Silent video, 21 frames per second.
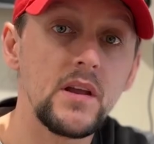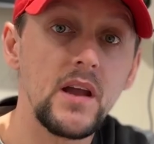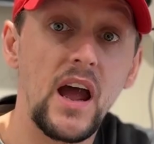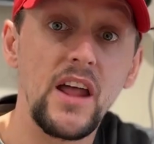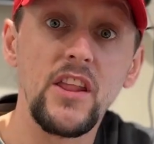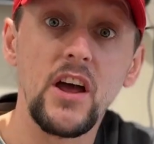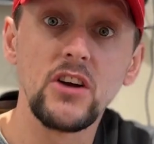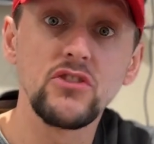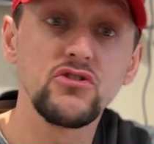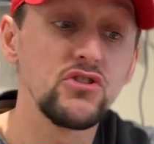And the
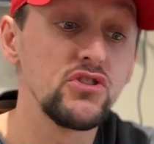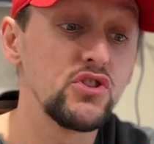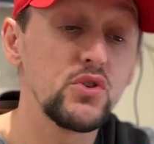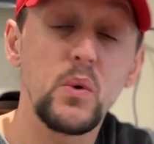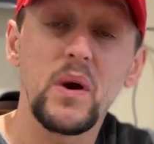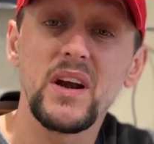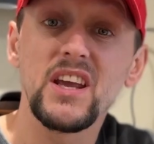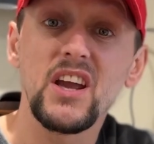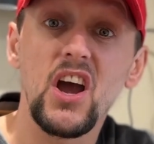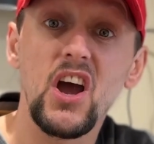
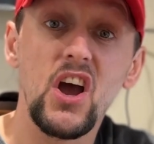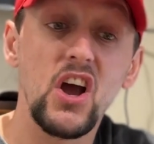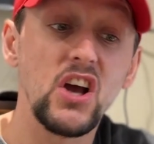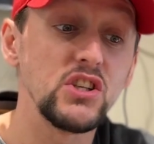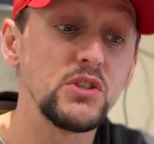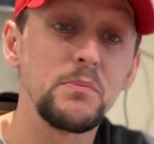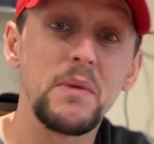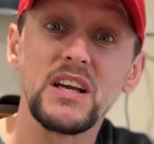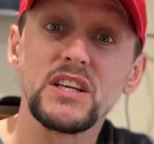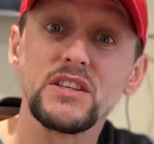120Hz
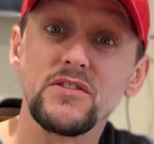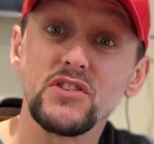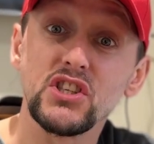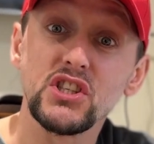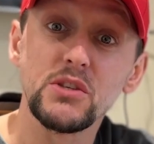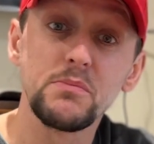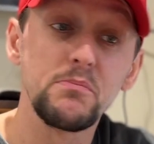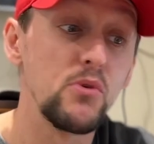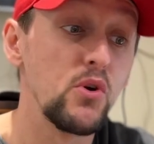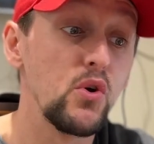makes for
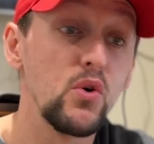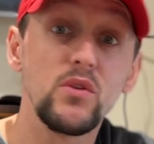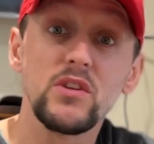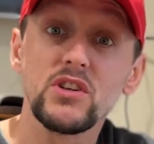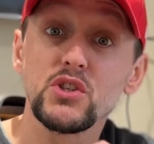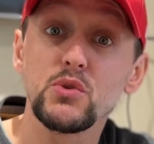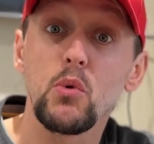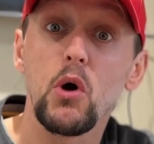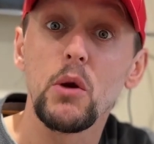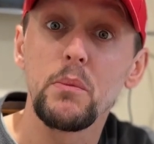smooth
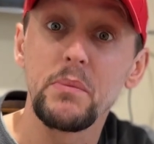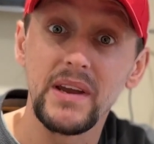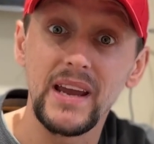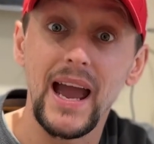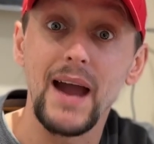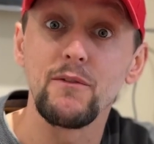swiping and